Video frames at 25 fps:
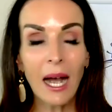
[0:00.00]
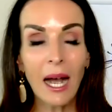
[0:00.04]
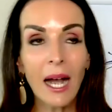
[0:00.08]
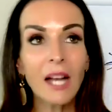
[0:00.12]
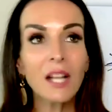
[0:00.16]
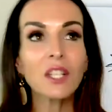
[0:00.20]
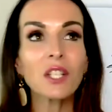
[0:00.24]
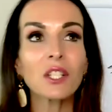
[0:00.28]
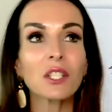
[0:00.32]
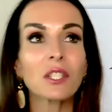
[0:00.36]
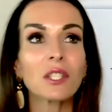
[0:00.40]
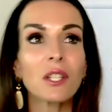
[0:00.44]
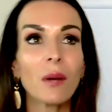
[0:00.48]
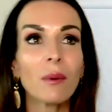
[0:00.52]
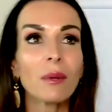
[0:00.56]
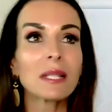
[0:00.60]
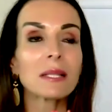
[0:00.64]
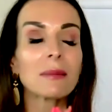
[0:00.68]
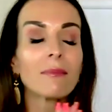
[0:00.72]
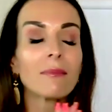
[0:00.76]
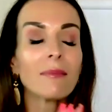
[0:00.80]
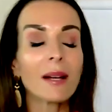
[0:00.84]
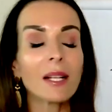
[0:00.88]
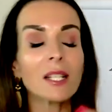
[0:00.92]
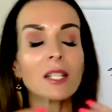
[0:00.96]
I just know
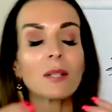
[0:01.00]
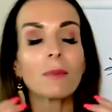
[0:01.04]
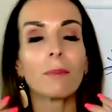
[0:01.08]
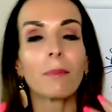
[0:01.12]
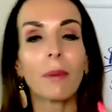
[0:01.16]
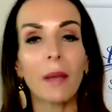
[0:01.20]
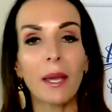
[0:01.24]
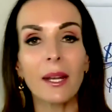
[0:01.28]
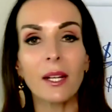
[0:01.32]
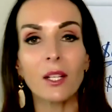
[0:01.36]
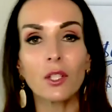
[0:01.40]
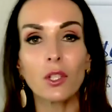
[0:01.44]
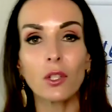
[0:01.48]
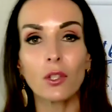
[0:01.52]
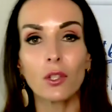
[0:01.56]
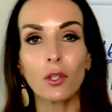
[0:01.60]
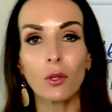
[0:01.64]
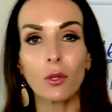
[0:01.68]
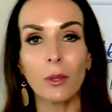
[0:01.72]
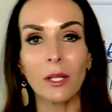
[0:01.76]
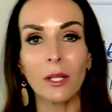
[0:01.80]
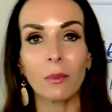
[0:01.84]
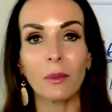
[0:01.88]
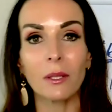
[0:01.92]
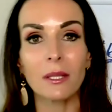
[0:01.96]
it's much better to
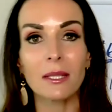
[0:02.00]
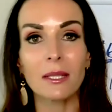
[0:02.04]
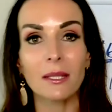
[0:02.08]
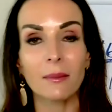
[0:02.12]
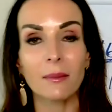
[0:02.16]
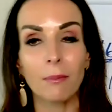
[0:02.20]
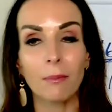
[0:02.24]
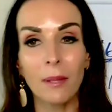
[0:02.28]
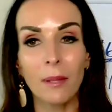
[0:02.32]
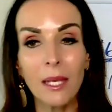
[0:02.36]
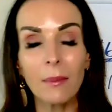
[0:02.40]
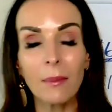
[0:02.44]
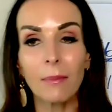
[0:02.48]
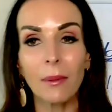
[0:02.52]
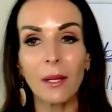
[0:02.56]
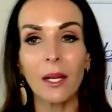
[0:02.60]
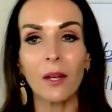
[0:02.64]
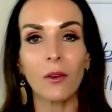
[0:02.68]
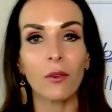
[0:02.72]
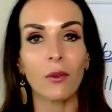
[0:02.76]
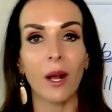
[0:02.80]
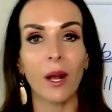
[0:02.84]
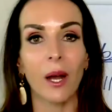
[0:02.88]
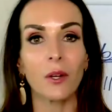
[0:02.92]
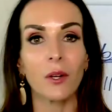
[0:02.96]
do it with
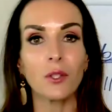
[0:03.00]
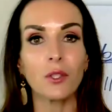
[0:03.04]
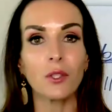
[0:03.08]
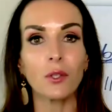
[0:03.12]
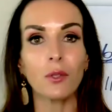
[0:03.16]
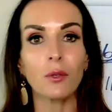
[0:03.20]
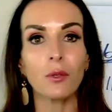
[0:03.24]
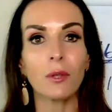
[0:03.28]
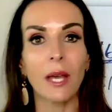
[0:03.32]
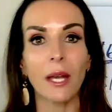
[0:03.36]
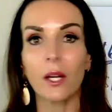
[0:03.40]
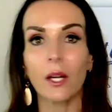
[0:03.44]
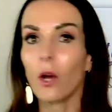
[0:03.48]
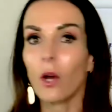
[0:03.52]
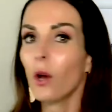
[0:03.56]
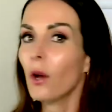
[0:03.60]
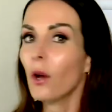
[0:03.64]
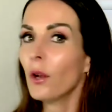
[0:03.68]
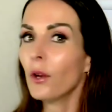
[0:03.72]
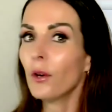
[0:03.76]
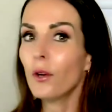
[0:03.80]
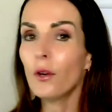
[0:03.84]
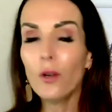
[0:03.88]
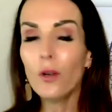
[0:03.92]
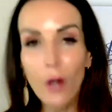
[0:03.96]
people around you that
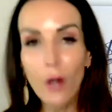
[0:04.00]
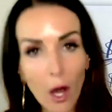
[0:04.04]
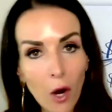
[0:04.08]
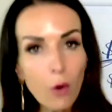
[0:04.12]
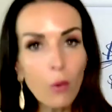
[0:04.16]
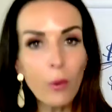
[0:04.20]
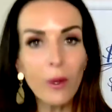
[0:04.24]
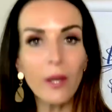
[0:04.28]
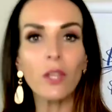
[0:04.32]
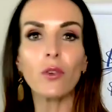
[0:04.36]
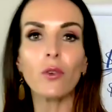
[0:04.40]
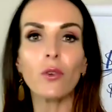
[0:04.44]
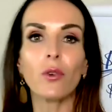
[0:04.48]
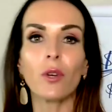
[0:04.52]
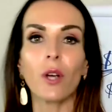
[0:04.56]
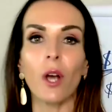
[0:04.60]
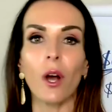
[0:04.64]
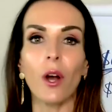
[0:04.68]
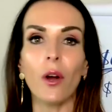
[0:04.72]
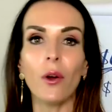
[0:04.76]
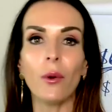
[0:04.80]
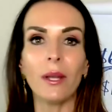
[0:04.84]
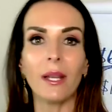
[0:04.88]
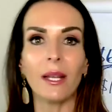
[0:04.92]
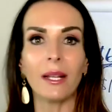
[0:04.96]
know where you're
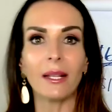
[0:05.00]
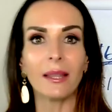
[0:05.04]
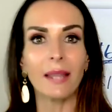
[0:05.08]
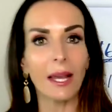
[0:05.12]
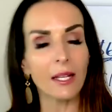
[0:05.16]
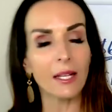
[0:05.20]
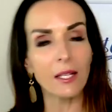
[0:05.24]
going,